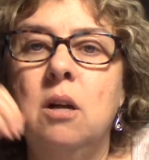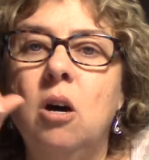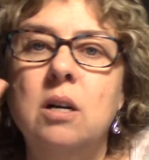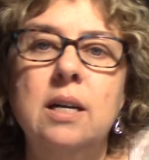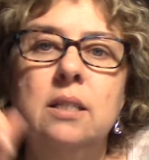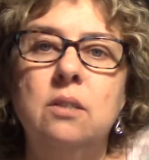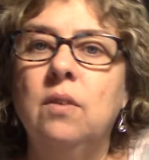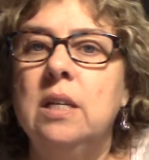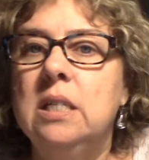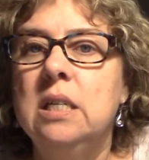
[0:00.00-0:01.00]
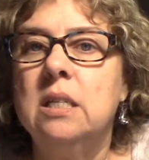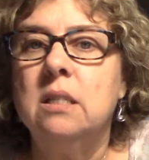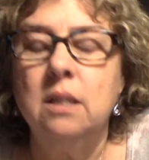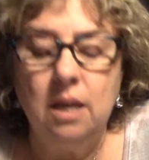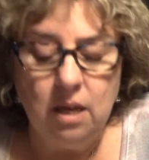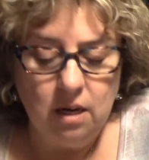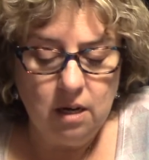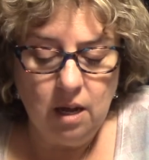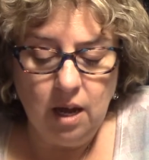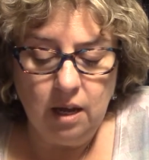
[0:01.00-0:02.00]
all kinds of ideas,
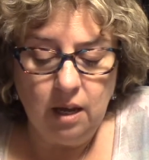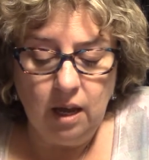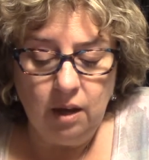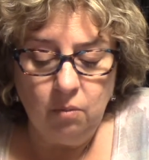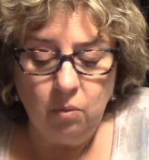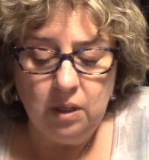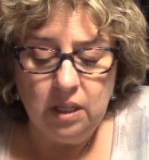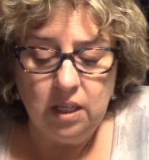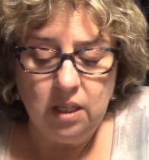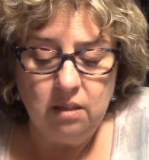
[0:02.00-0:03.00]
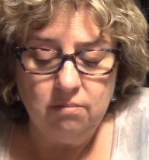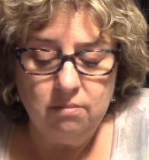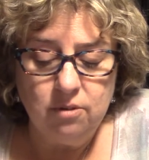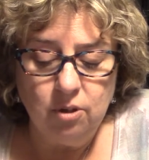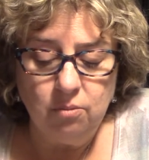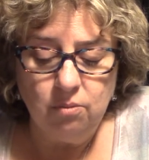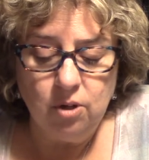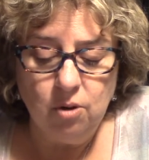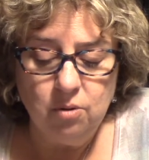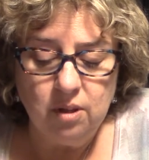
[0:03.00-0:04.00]
and I really don't
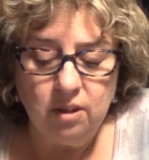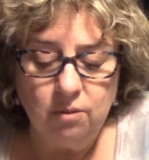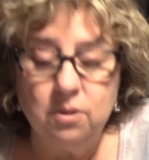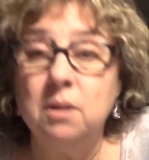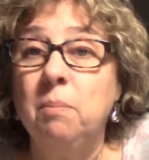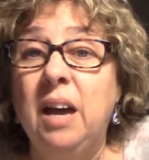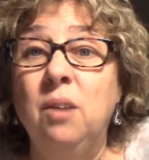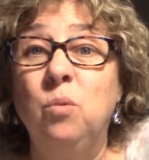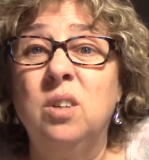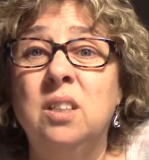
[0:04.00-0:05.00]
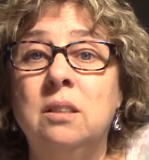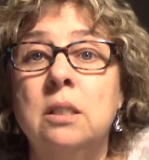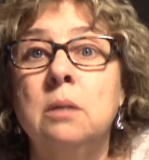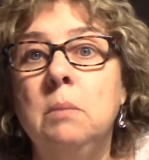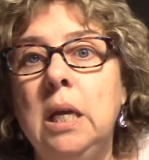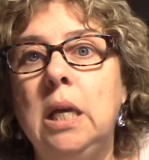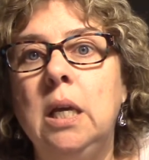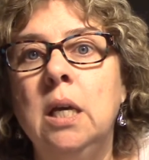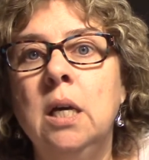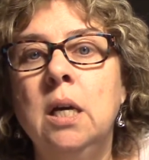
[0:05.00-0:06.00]
know that there was a bad one to
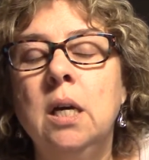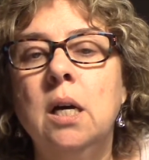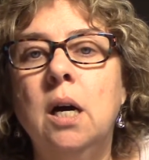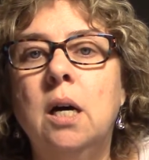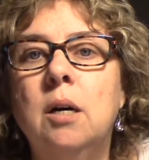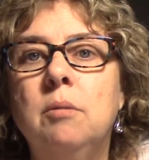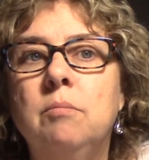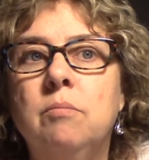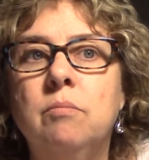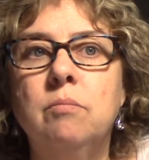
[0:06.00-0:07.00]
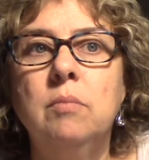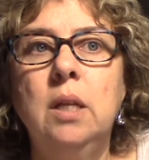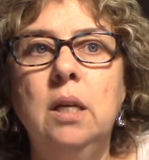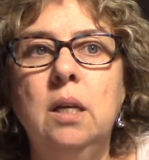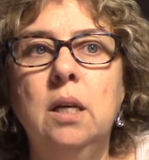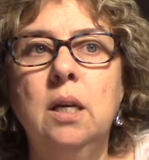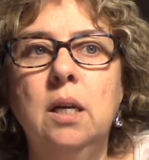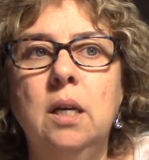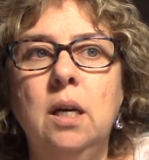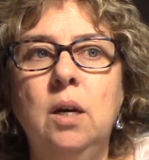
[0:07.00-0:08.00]
me, or
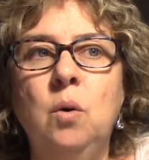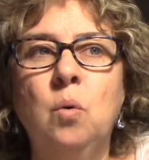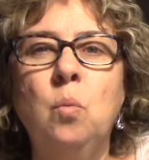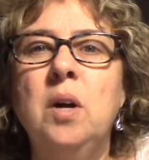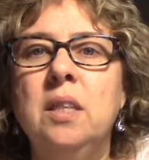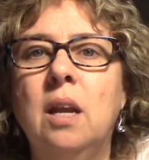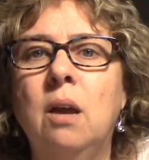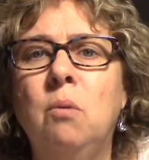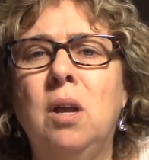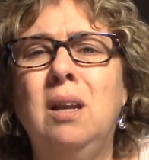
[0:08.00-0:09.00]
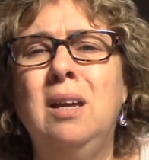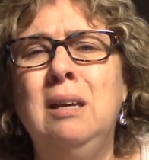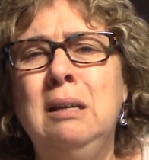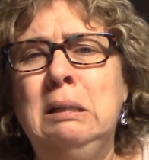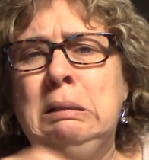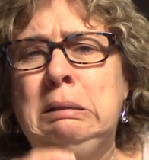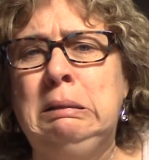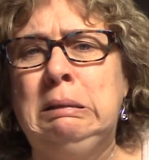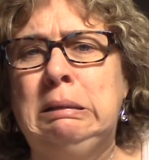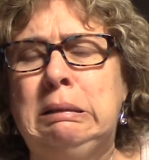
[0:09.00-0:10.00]
one that I went,
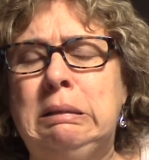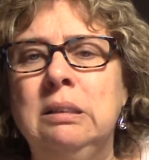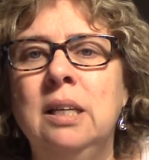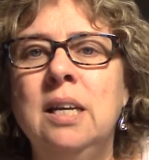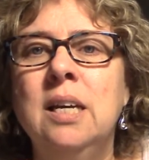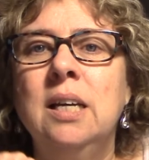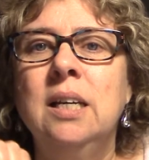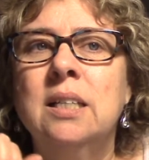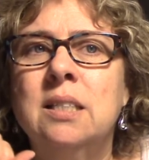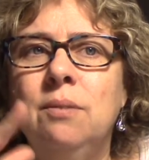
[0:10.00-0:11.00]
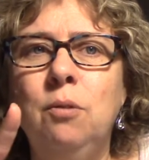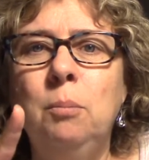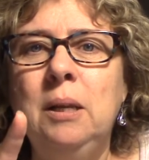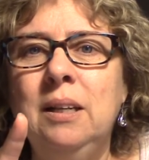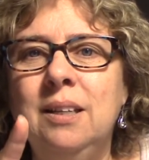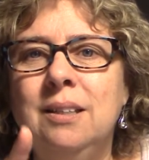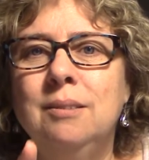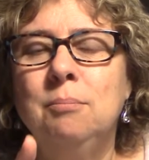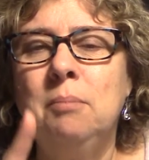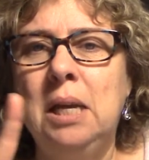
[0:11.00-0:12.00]
ew, except for
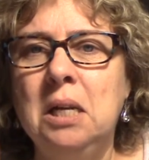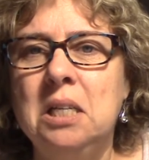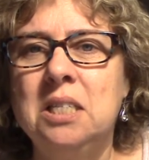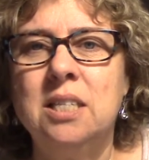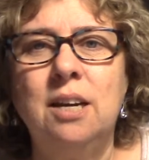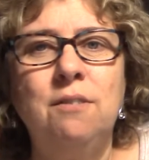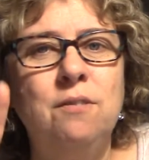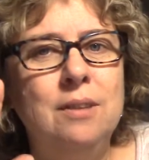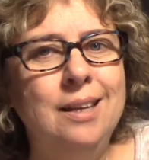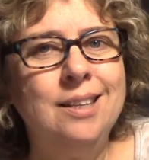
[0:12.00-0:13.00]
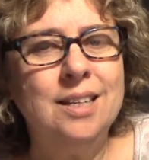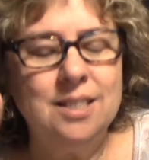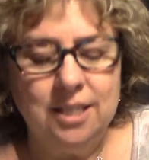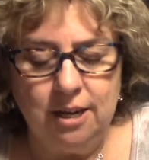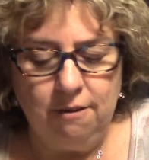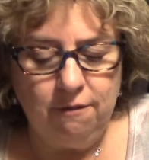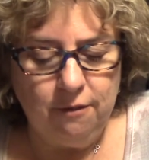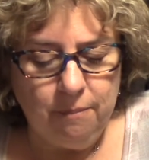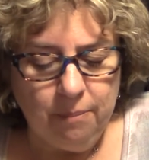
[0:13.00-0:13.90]
mainly manly stuff. That's tough.